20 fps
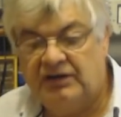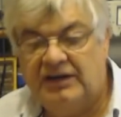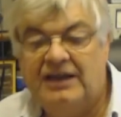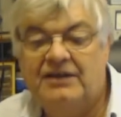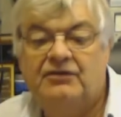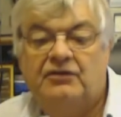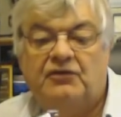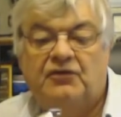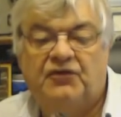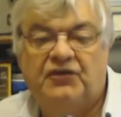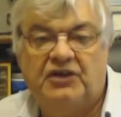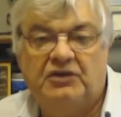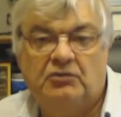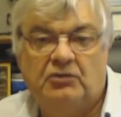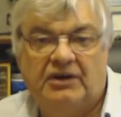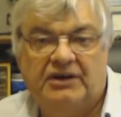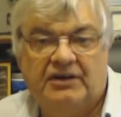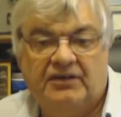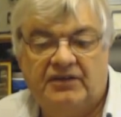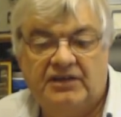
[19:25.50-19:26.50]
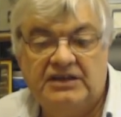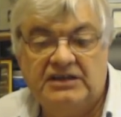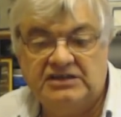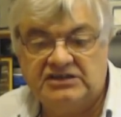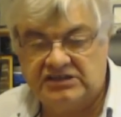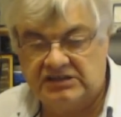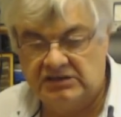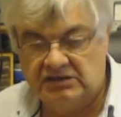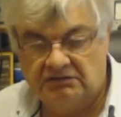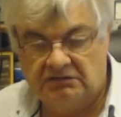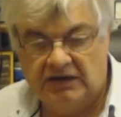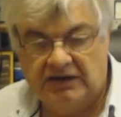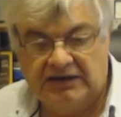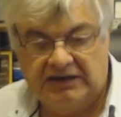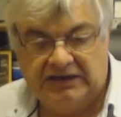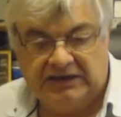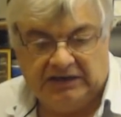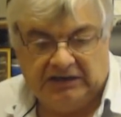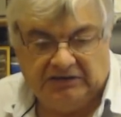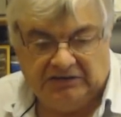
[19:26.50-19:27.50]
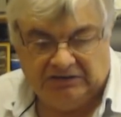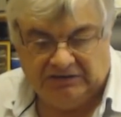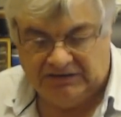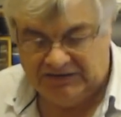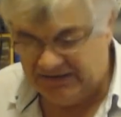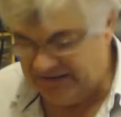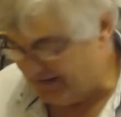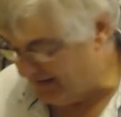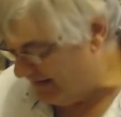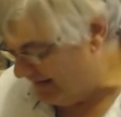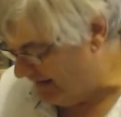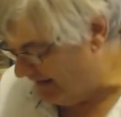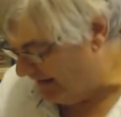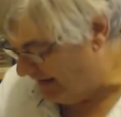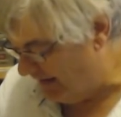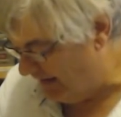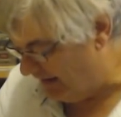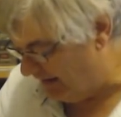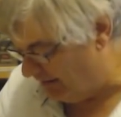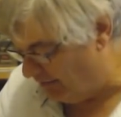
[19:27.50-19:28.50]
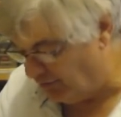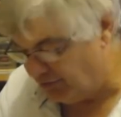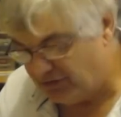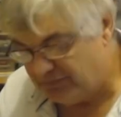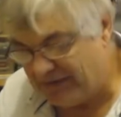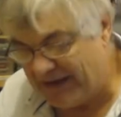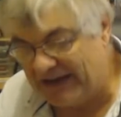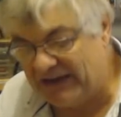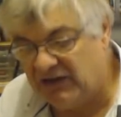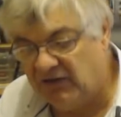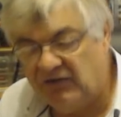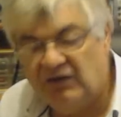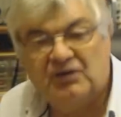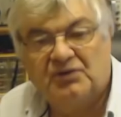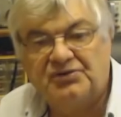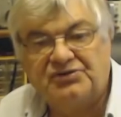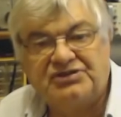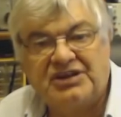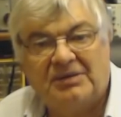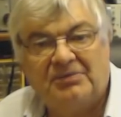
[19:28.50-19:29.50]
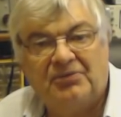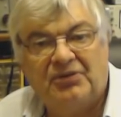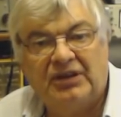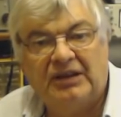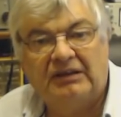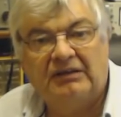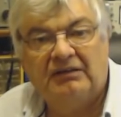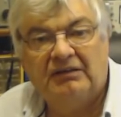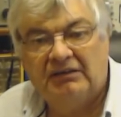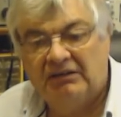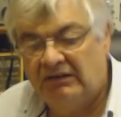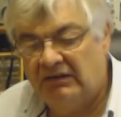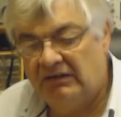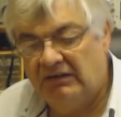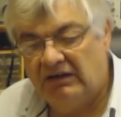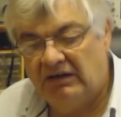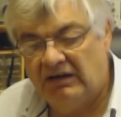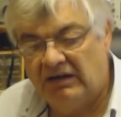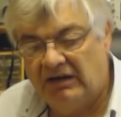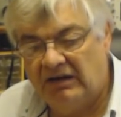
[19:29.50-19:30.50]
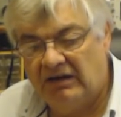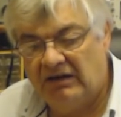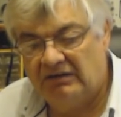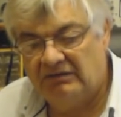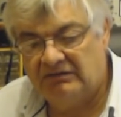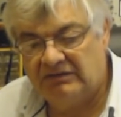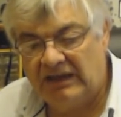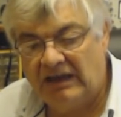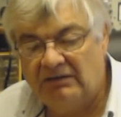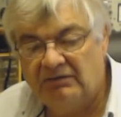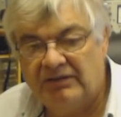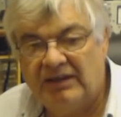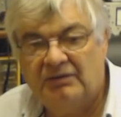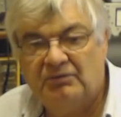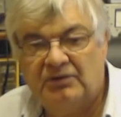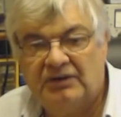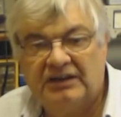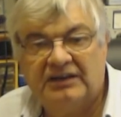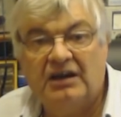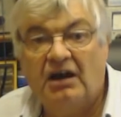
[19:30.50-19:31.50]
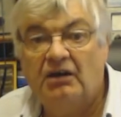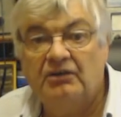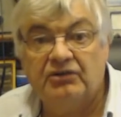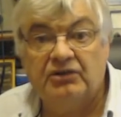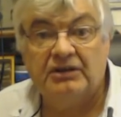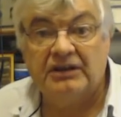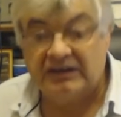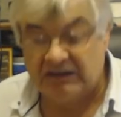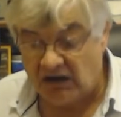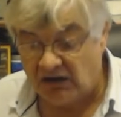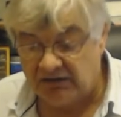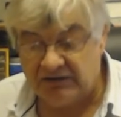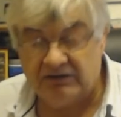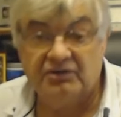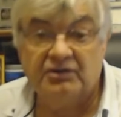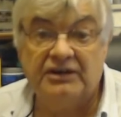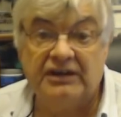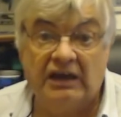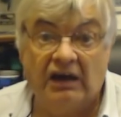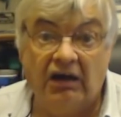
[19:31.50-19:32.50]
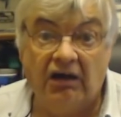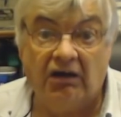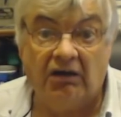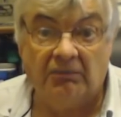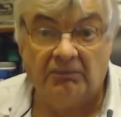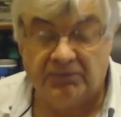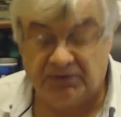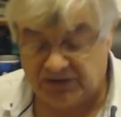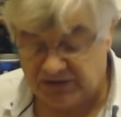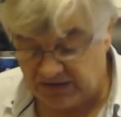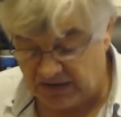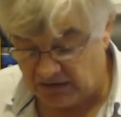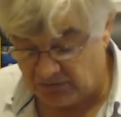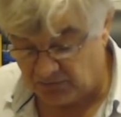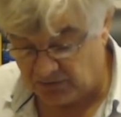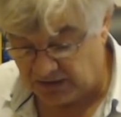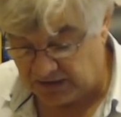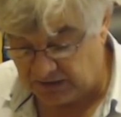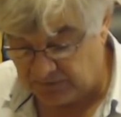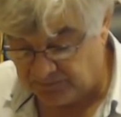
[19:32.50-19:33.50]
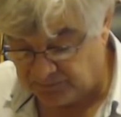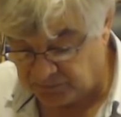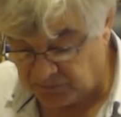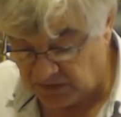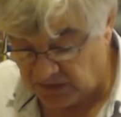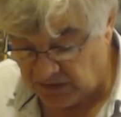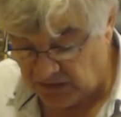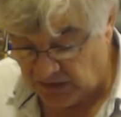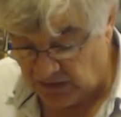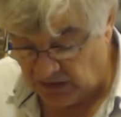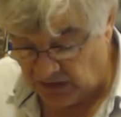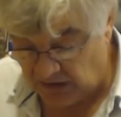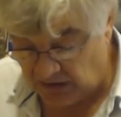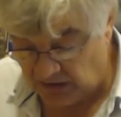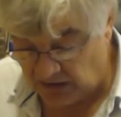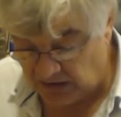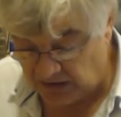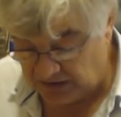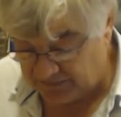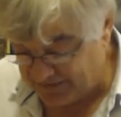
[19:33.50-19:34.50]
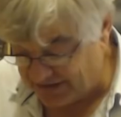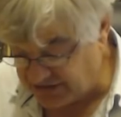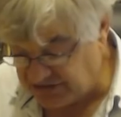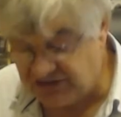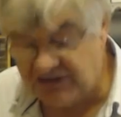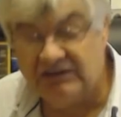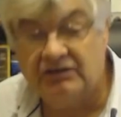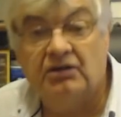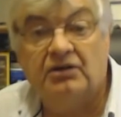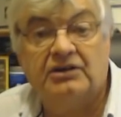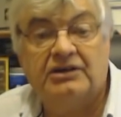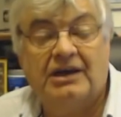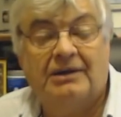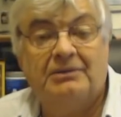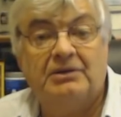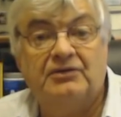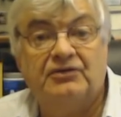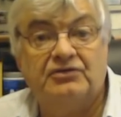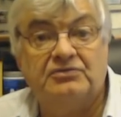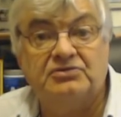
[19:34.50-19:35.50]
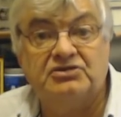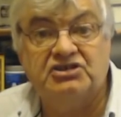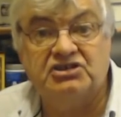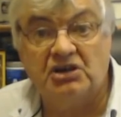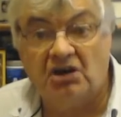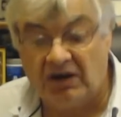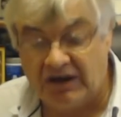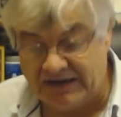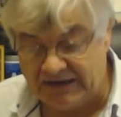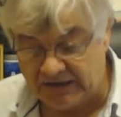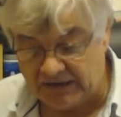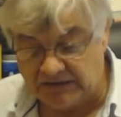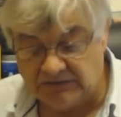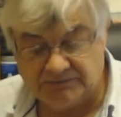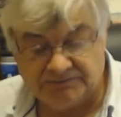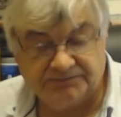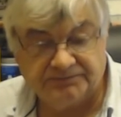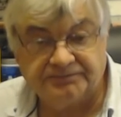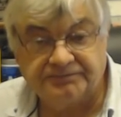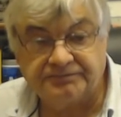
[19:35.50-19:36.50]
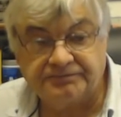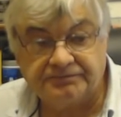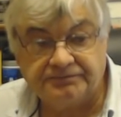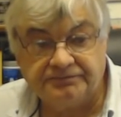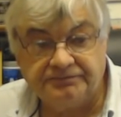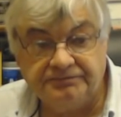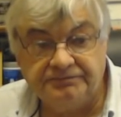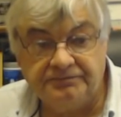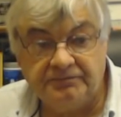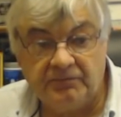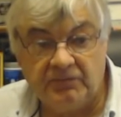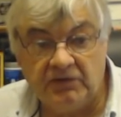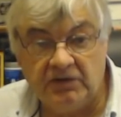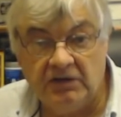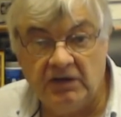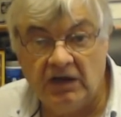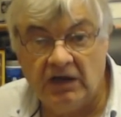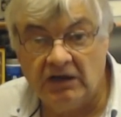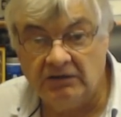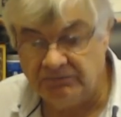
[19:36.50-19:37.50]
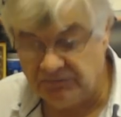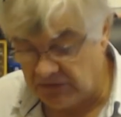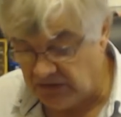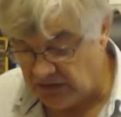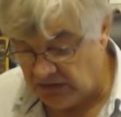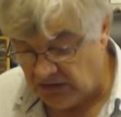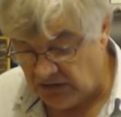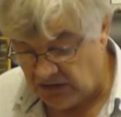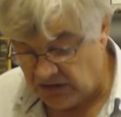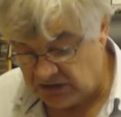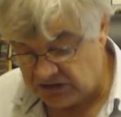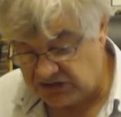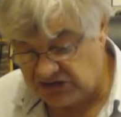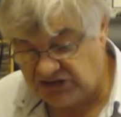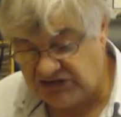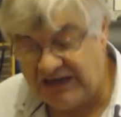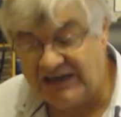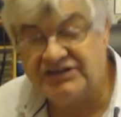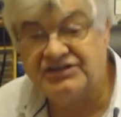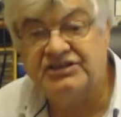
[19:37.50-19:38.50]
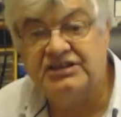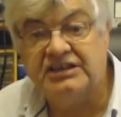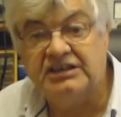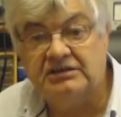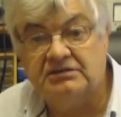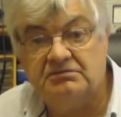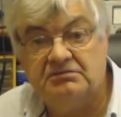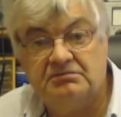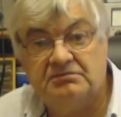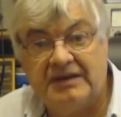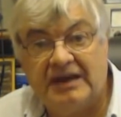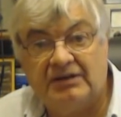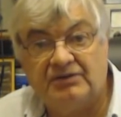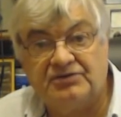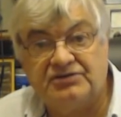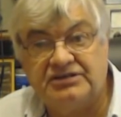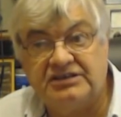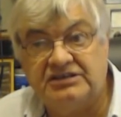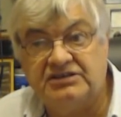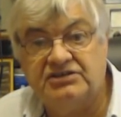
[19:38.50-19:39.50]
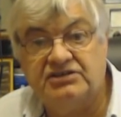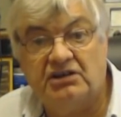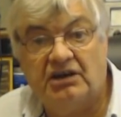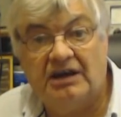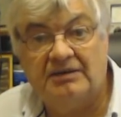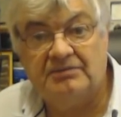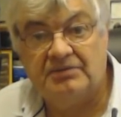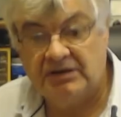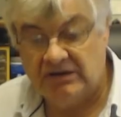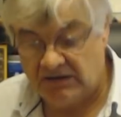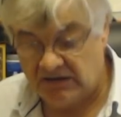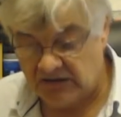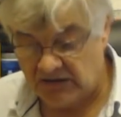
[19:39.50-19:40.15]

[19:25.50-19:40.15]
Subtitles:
could even fit one of these in the radio, on the back of it or something. It can't do any harm, put it that way. And I've actually got coming from China a chassis mounted type